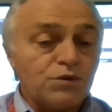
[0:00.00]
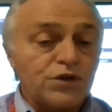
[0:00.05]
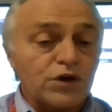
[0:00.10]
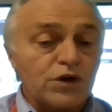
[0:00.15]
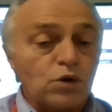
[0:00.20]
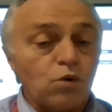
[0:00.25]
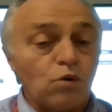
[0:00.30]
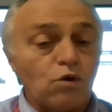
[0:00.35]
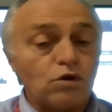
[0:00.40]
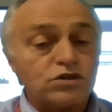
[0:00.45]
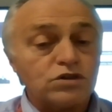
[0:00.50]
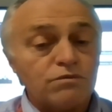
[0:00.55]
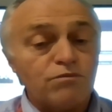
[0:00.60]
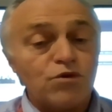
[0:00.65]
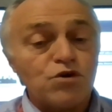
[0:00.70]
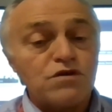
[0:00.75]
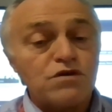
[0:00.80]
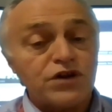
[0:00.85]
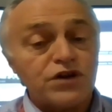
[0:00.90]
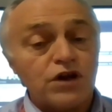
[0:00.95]
The quarter
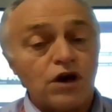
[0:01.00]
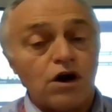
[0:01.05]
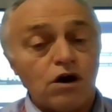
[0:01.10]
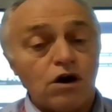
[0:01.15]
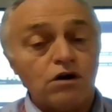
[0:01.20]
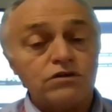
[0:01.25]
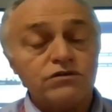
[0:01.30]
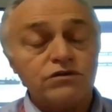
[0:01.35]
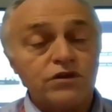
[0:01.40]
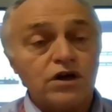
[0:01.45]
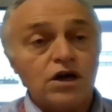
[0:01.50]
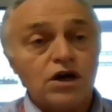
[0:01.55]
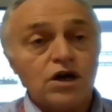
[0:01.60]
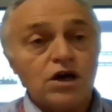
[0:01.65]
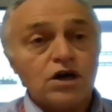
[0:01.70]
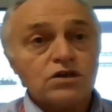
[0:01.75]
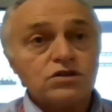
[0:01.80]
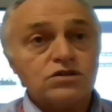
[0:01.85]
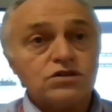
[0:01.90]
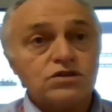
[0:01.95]
moving on
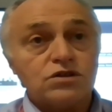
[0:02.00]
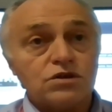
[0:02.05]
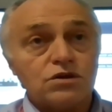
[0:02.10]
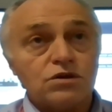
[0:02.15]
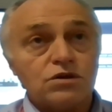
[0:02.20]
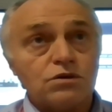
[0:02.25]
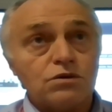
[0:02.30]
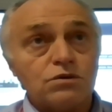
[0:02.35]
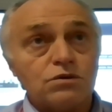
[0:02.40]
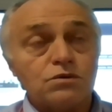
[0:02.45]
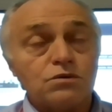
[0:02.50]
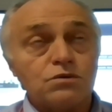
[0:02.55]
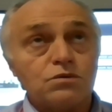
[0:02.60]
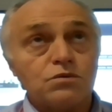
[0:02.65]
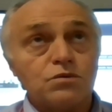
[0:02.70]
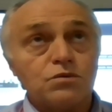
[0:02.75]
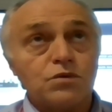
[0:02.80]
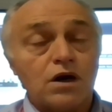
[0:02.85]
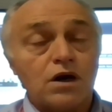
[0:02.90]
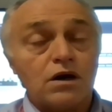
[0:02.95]
to
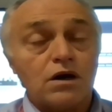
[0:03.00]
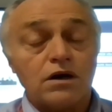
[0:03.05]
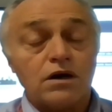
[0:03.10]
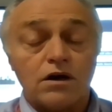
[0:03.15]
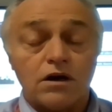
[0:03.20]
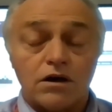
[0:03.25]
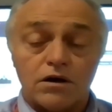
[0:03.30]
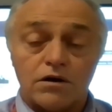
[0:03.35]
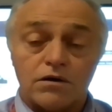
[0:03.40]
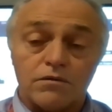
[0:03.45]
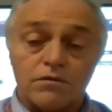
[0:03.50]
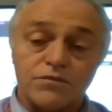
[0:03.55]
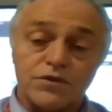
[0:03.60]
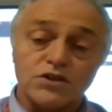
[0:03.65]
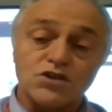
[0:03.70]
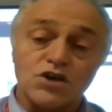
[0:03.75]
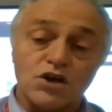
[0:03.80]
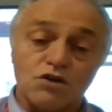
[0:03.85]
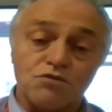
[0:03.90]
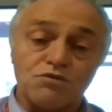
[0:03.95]

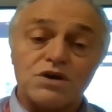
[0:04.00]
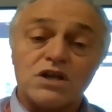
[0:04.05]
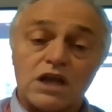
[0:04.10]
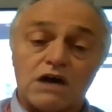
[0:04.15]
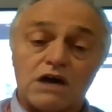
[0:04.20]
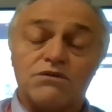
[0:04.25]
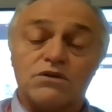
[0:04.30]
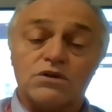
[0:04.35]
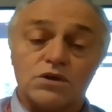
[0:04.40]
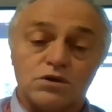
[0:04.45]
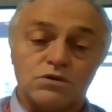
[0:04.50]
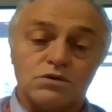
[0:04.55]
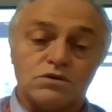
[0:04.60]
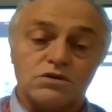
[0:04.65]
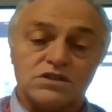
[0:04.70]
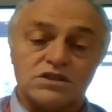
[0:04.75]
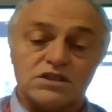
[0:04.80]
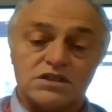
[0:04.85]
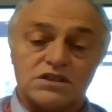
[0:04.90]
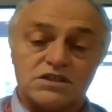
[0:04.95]
the degree level
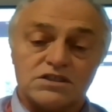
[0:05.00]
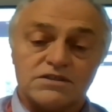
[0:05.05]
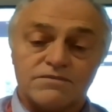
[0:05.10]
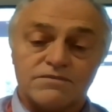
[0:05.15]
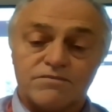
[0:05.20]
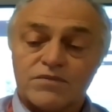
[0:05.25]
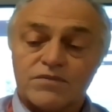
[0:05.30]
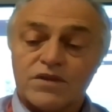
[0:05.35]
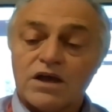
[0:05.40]
courses.